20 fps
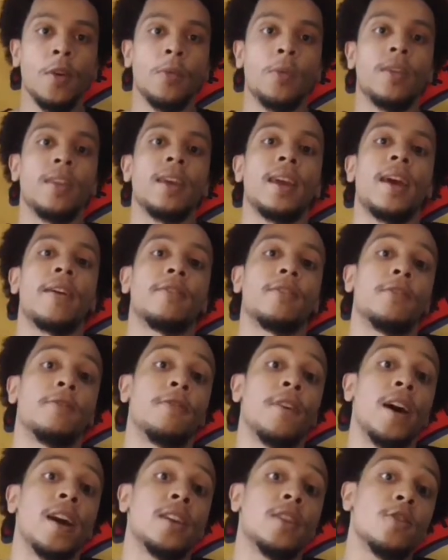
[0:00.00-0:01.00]
where they have to
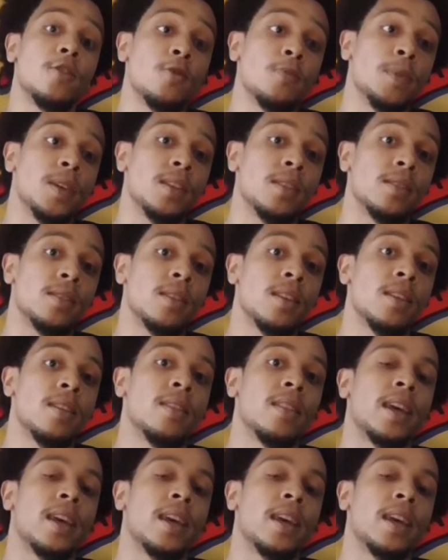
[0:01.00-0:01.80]
find humans